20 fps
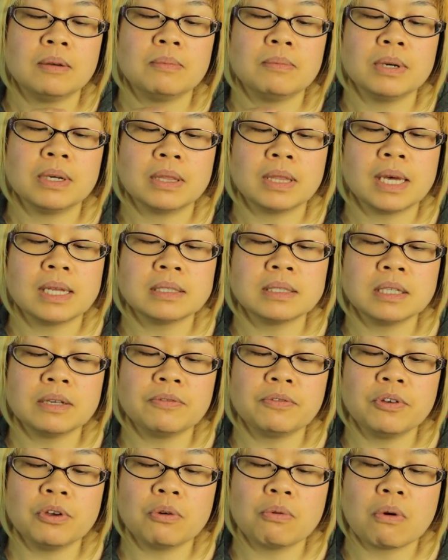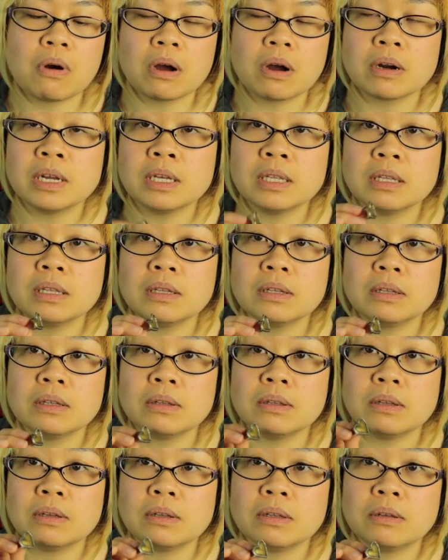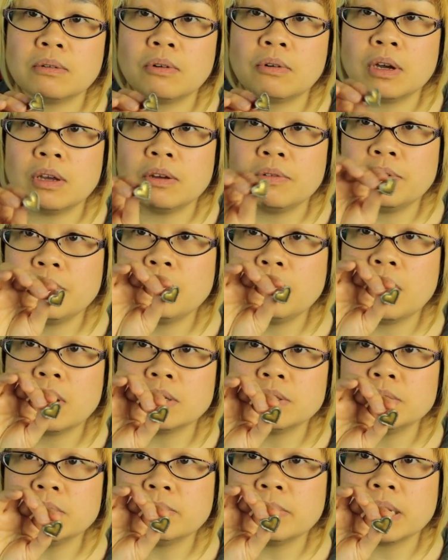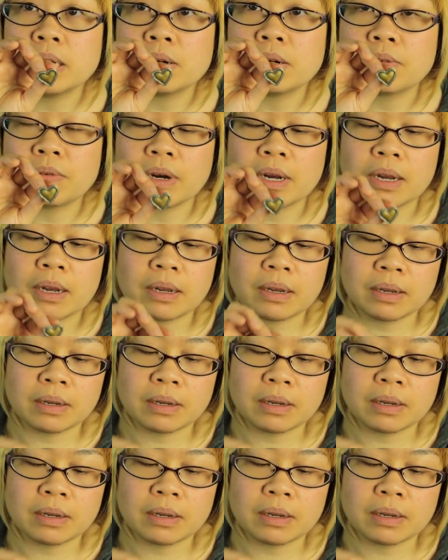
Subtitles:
But that's if you want it, or if you want to make a ring.